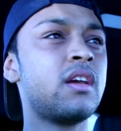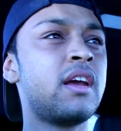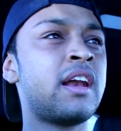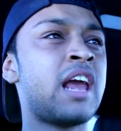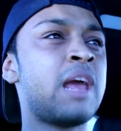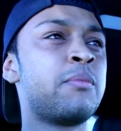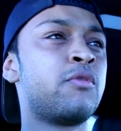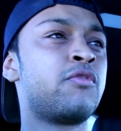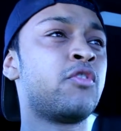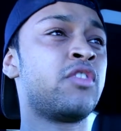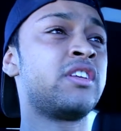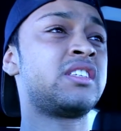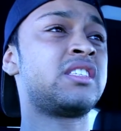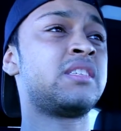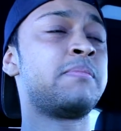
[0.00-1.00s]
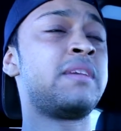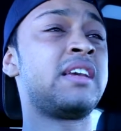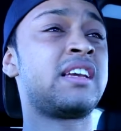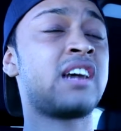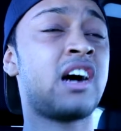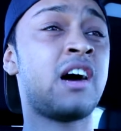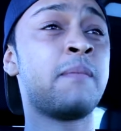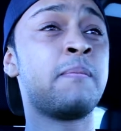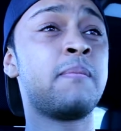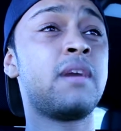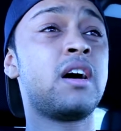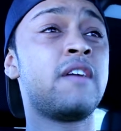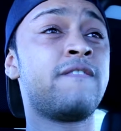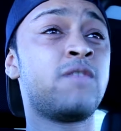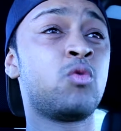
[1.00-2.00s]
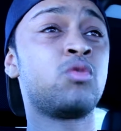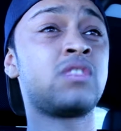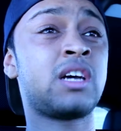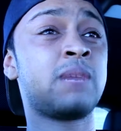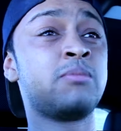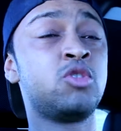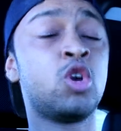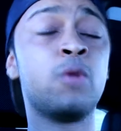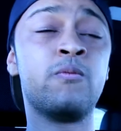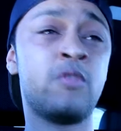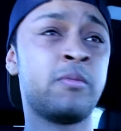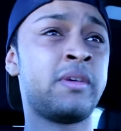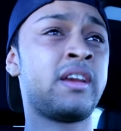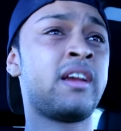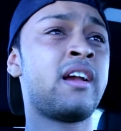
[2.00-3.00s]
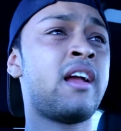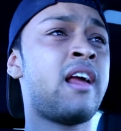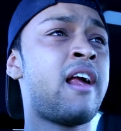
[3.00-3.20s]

enable for this to become a full-time job for me.